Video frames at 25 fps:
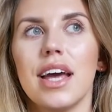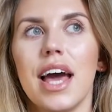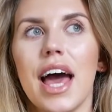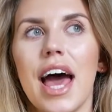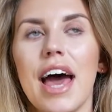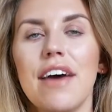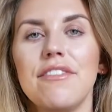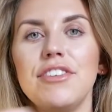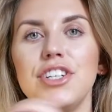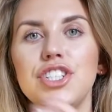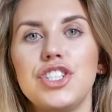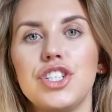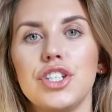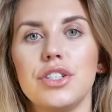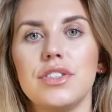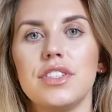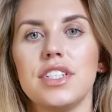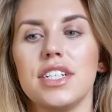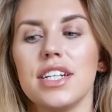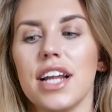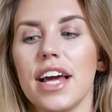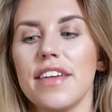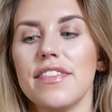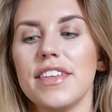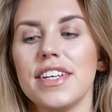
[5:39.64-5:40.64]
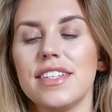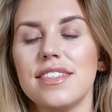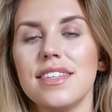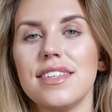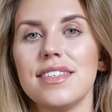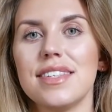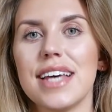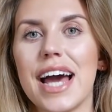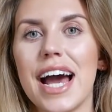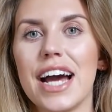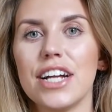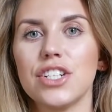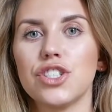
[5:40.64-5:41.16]
heavy duty like this
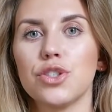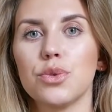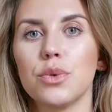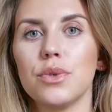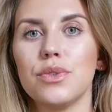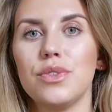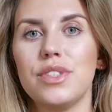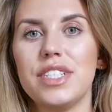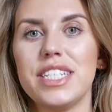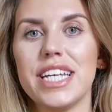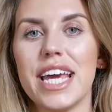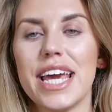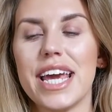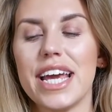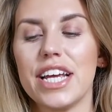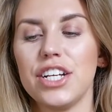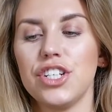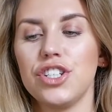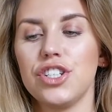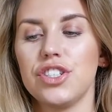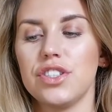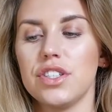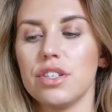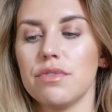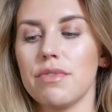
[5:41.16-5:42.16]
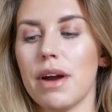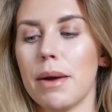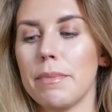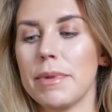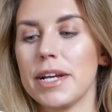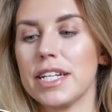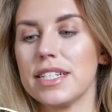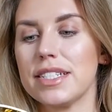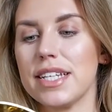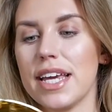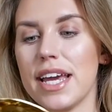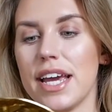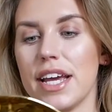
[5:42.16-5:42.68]
is actual dish,
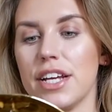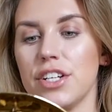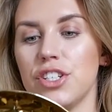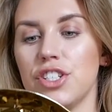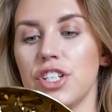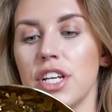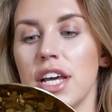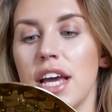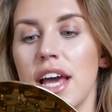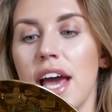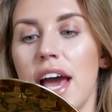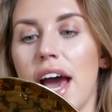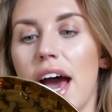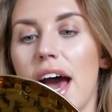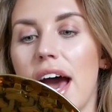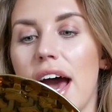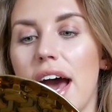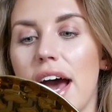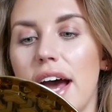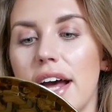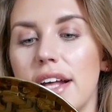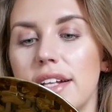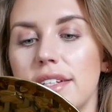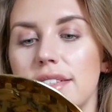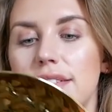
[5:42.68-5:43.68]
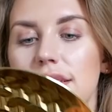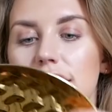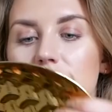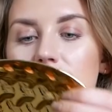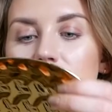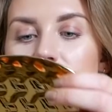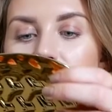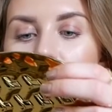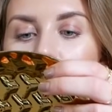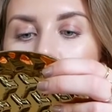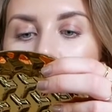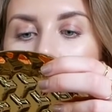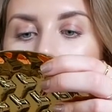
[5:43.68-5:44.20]
ceramic dish and
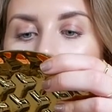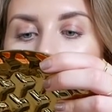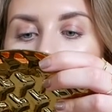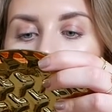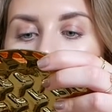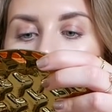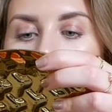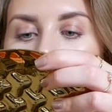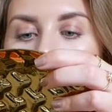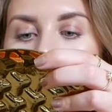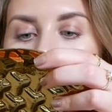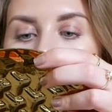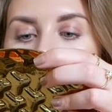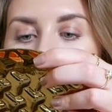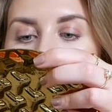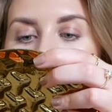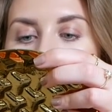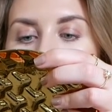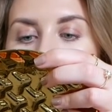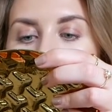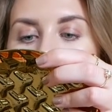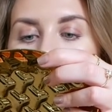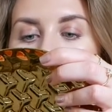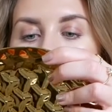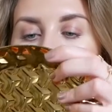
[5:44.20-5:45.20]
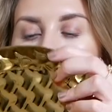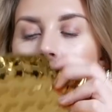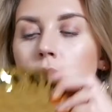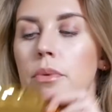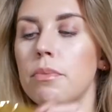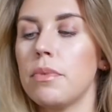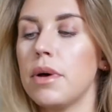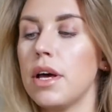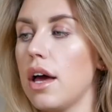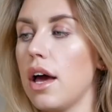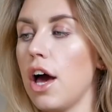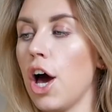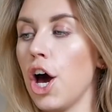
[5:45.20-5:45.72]
this one was
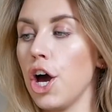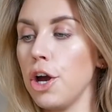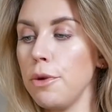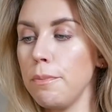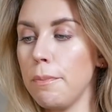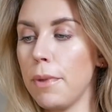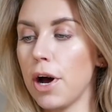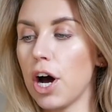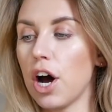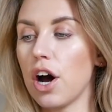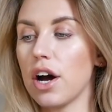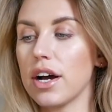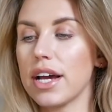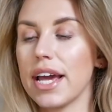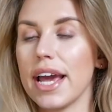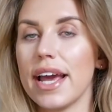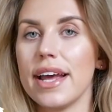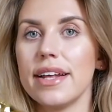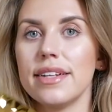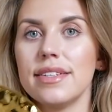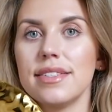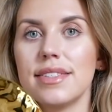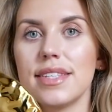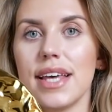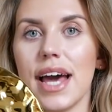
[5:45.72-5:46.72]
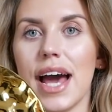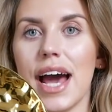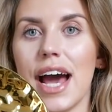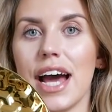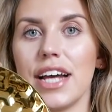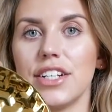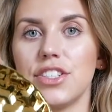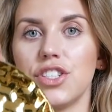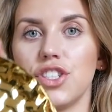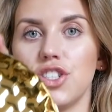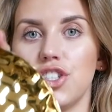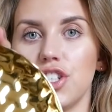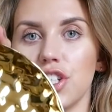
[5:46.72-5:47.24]
from Home Bargains
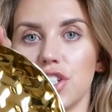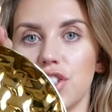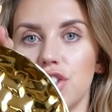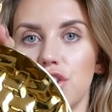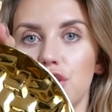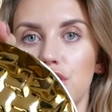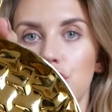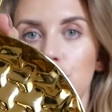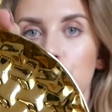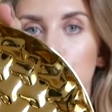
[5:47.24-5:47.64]
at just